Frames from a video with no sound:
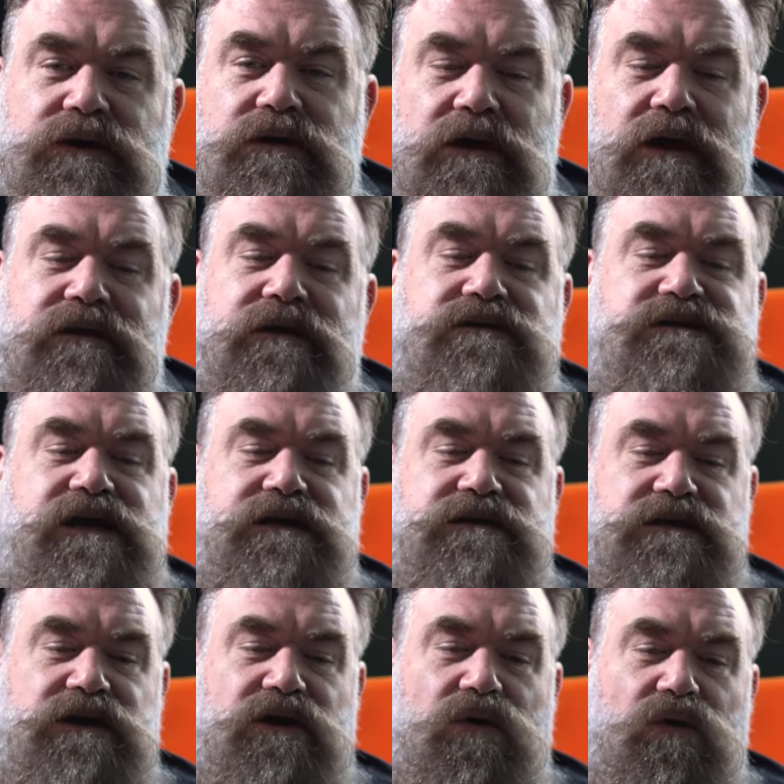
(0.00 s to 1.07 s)
how there's like
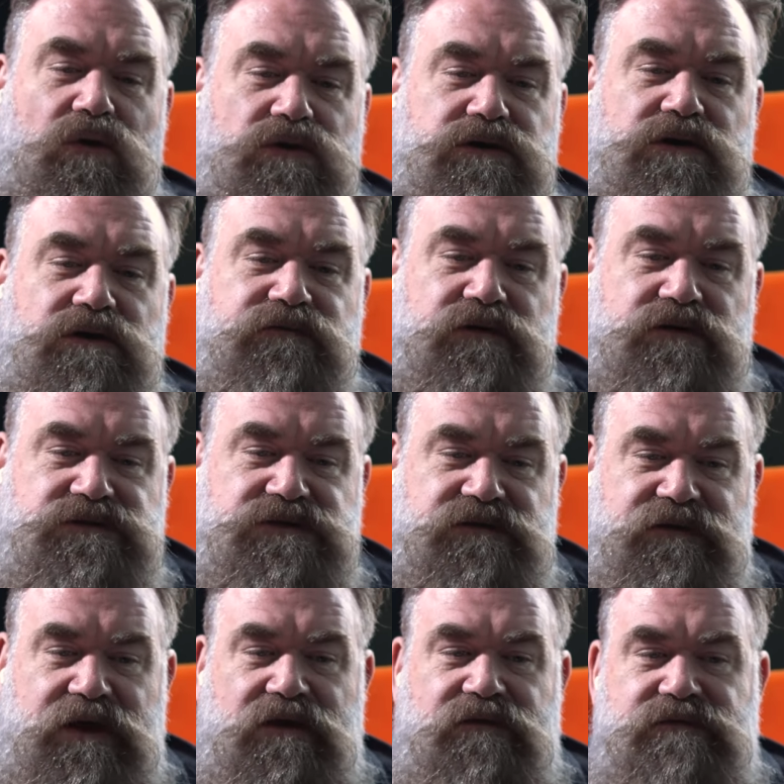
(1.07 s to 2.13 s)
the older version of
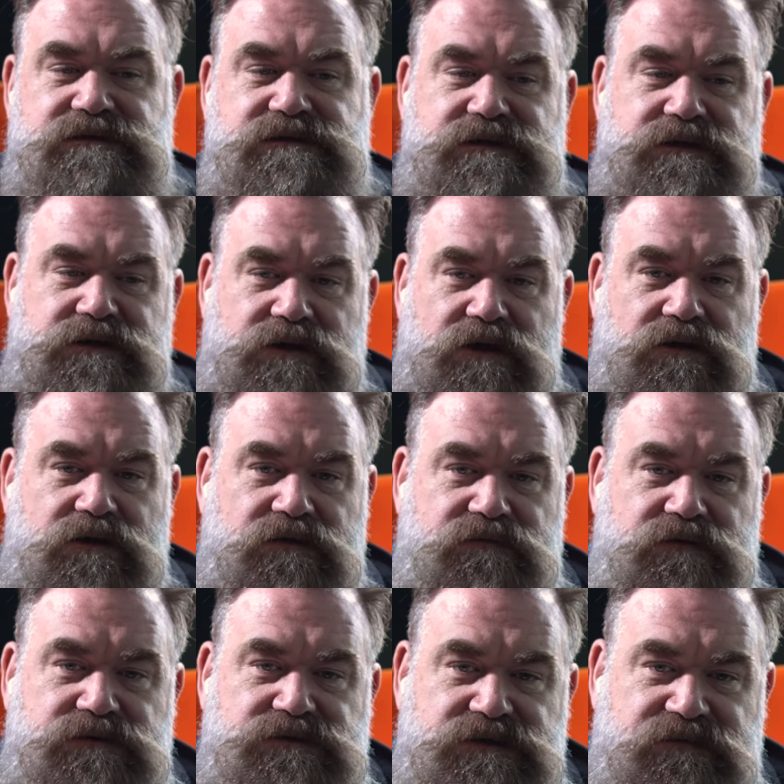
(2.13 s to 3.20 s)
Elvis and the younger
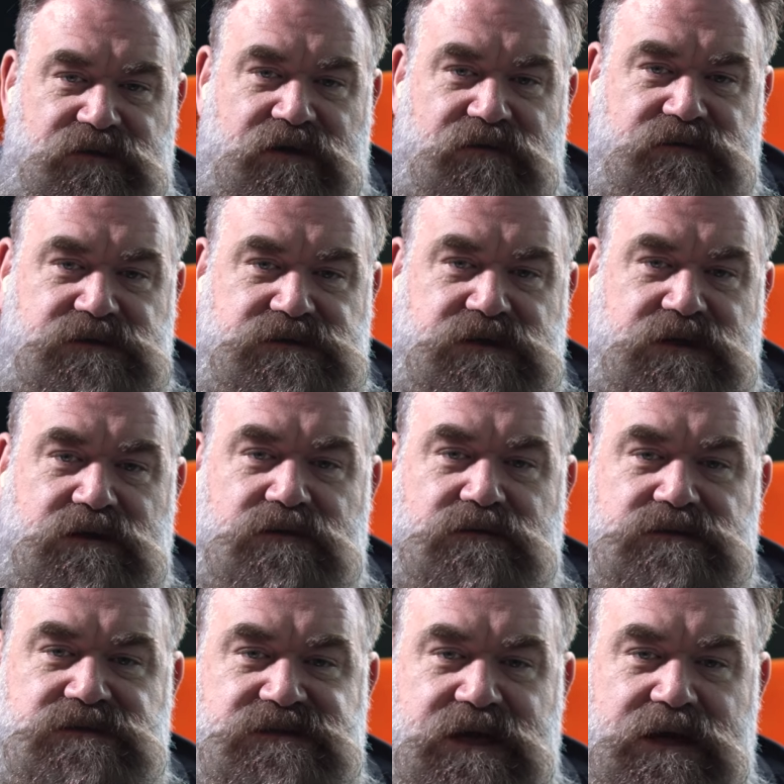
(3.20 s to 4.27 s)
version of Elvis, like on
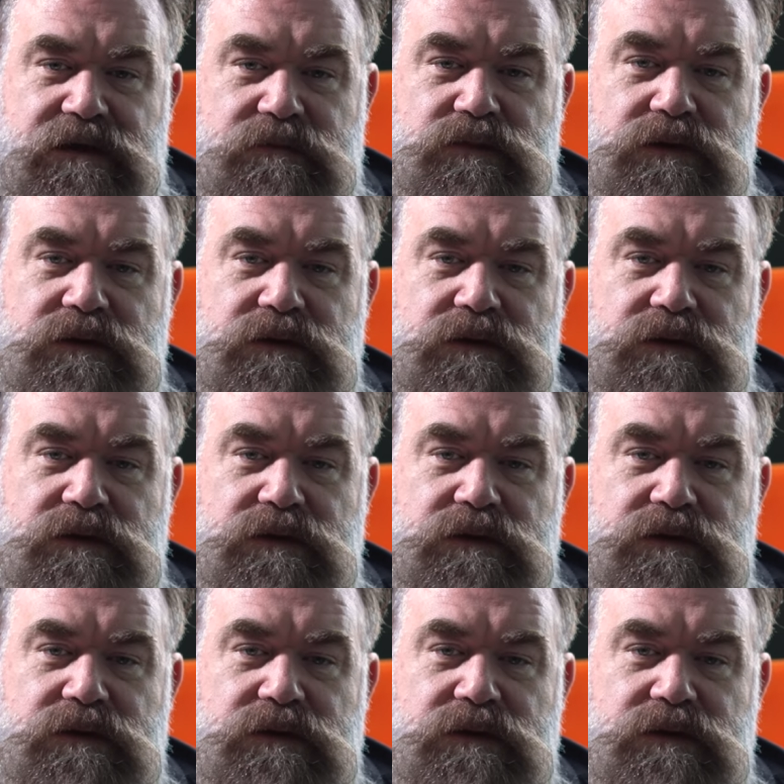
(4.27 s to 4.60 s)
the stamp?